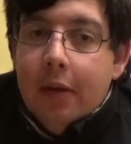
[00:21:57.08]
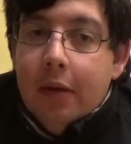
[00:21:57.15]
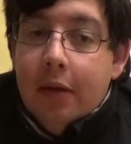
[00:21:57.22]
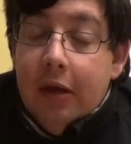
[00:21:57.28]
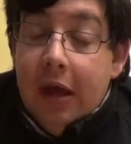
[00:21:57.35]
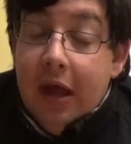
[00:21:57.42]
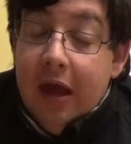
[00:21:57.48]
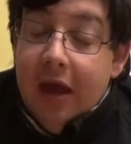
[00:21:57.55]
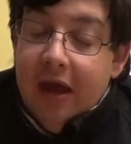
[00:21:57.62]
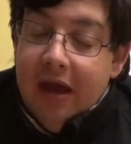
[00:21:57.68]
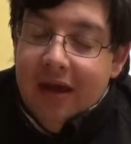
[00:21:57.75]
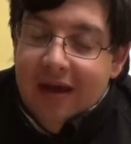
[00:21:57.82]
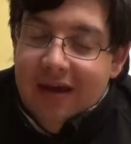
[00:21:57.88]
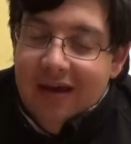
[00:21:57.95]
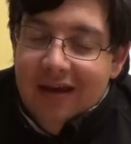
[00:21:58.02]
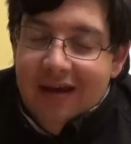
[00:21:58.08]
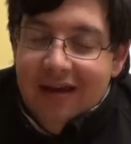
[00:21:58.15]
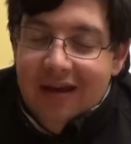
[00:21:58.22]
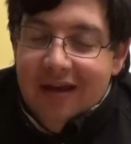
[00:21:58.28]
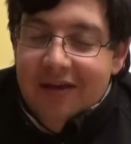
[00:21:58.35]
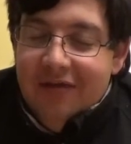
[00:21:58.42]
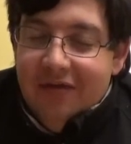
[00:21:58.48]
Yeah,
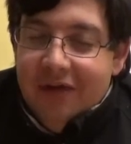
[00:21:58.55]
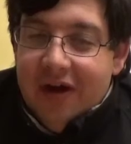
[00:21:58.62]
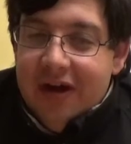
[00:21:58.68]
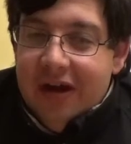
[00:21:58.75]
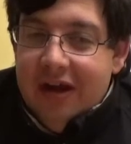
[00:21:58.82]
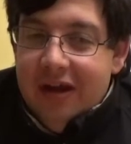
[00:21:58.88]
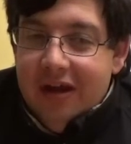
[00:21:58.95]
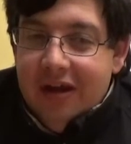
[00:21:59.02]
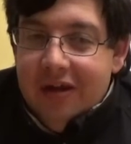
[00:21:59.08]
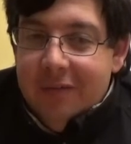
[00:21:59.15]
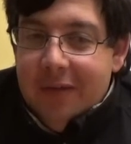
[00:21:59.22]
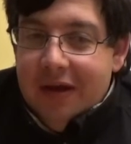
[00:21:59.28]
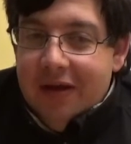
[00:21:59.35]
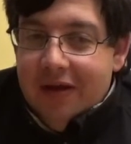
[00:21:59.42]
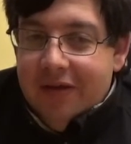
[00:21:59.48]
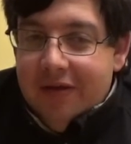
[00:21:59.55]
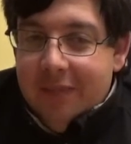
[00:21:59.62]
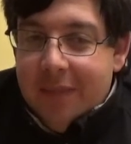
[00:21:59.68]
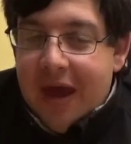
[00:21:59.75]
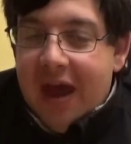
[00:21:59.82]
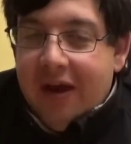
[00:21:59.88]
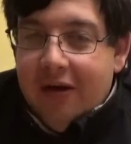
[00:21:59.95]
it's funny because
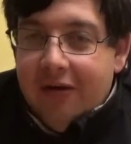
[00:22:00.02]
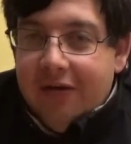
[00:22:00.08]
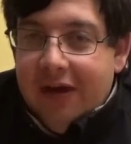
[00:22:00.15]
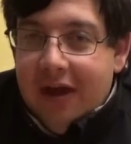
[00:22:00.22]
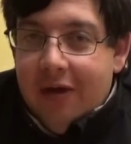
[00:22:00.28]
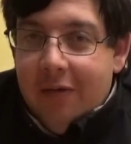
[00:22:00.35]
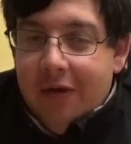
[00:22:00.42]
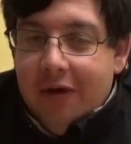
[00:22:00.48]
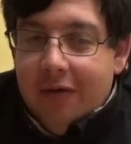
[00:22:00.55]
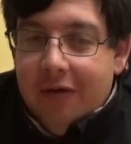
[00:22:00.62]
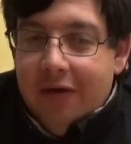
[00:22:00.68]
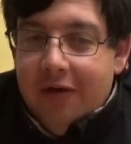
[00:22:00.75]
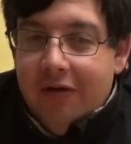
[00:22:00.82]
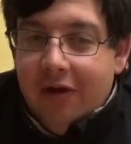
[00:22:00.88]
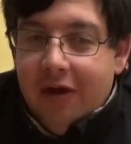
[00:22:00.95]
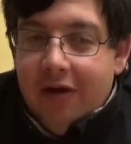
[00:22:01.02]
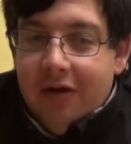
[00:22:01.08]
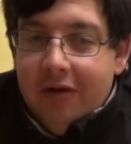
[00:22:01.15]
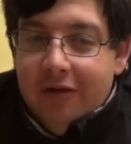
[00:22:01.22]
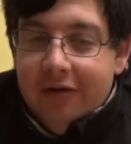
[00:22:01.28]
the Packers can't work with each other.